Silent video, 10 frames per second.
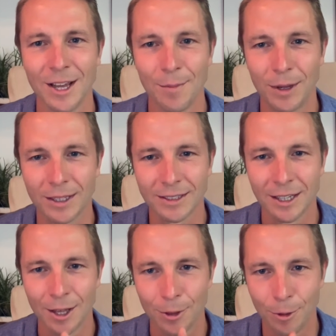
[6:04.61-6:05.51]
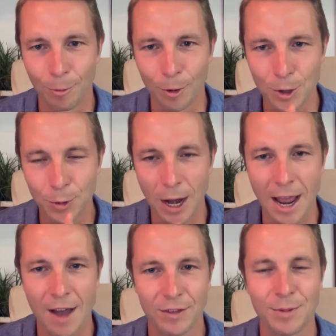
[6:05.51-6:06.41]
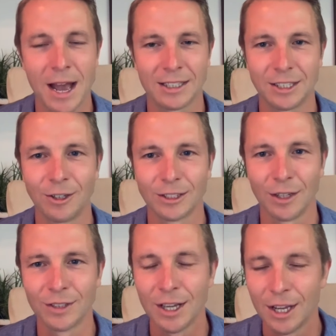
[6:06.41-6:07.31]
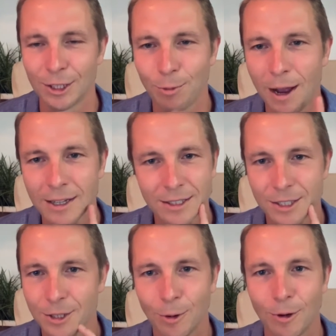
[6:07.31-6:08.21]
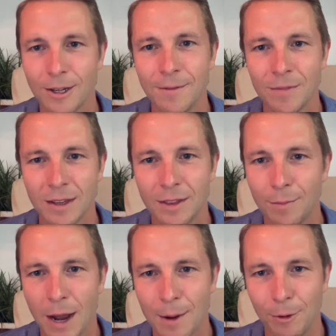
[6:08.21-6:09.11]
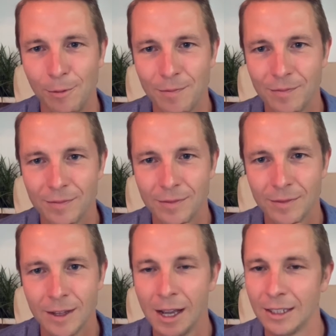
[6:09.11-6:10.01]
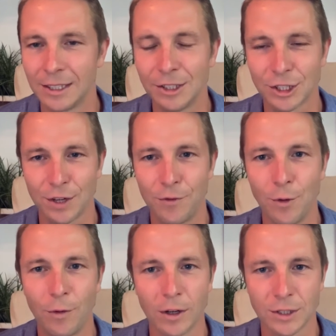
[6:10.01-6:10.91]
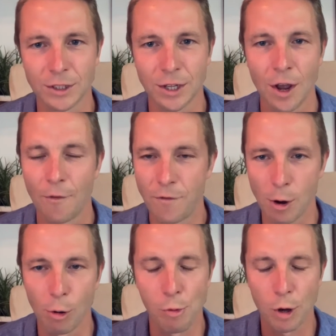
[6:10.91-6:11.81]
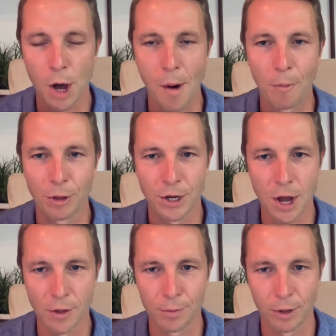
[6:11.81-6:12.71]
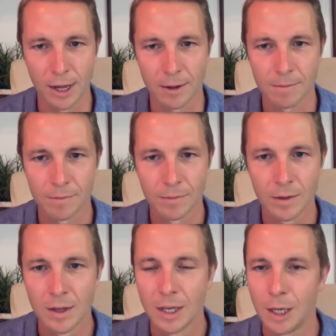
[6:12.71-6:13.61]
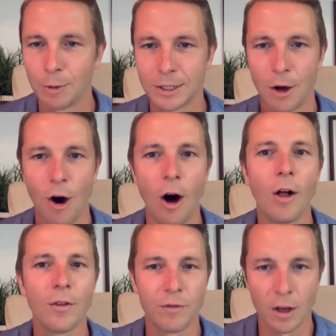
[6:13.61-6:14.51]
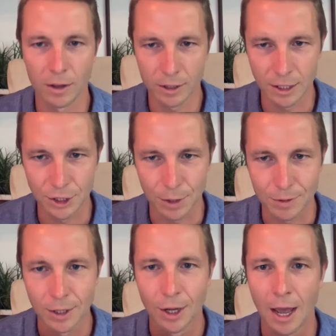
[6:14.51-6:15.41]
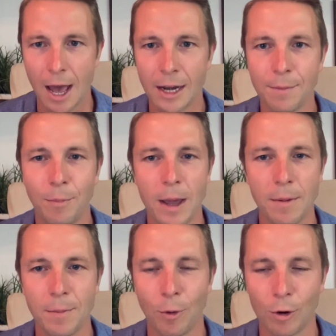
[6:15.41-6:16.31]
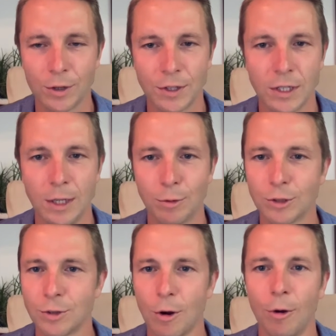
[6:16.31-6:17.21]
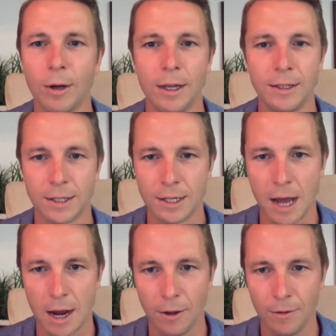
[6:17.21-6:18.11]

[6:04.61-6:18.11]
Because what you and I have to be asking ourselves is, why is this story in the Bible? You see, in just a few verses, Pharaoh will come up with another plan. He will tell all of Egypt, any baby born to the Hebrews, throw into the Nile.